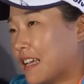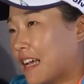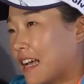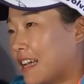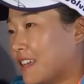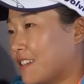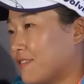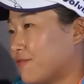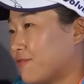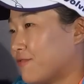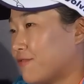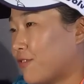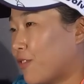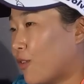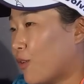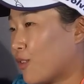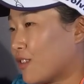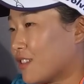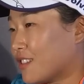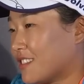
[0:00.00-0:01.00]
I
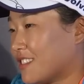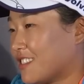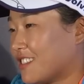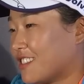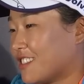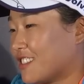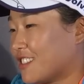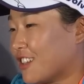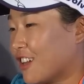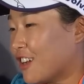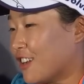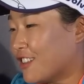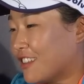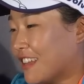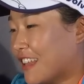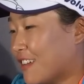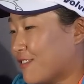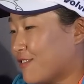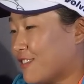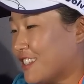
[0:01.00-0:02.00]
focus
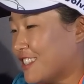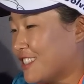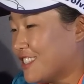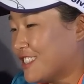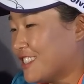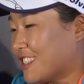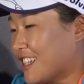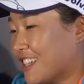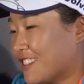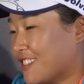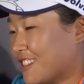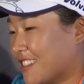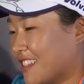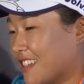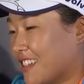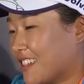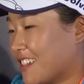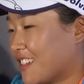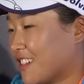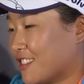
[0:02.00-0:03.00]
on every shot
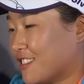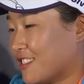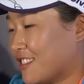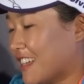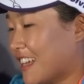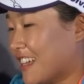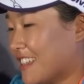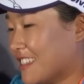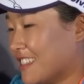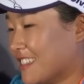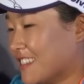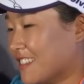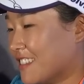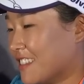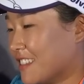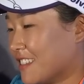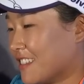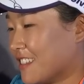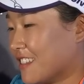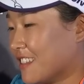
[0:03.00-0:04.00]
today because I
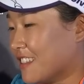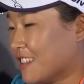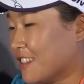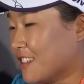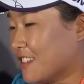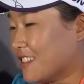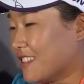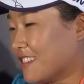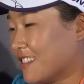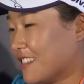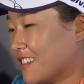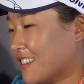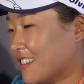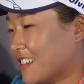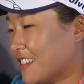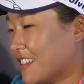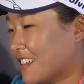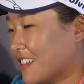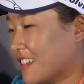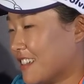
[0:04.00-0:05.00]
didn't
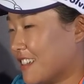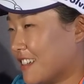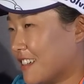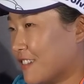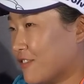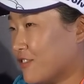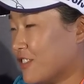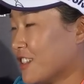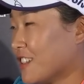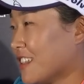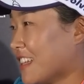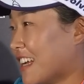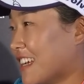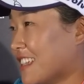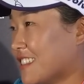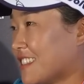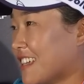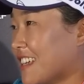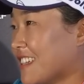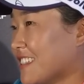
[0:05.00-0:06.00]
uh,
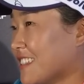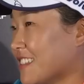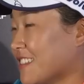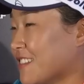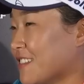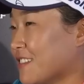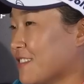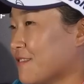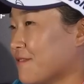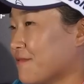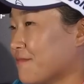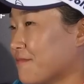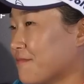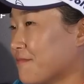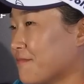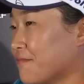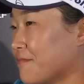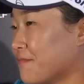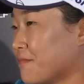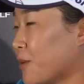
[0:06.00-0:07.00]
realize I didn't
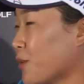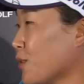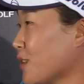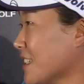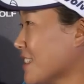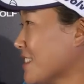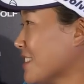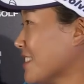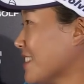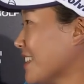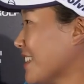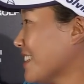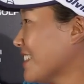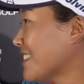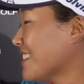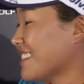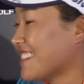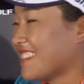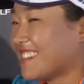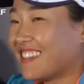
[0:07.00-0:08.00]
bogey today
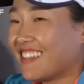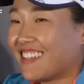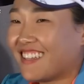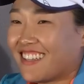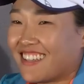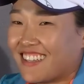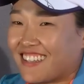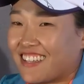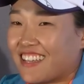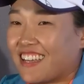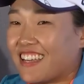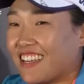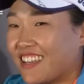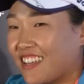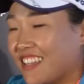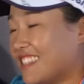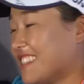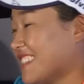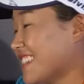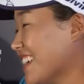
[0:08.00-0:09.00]

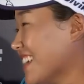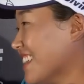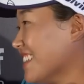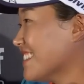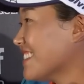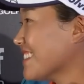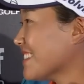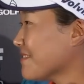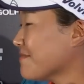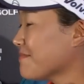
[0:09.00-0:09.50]
at the end.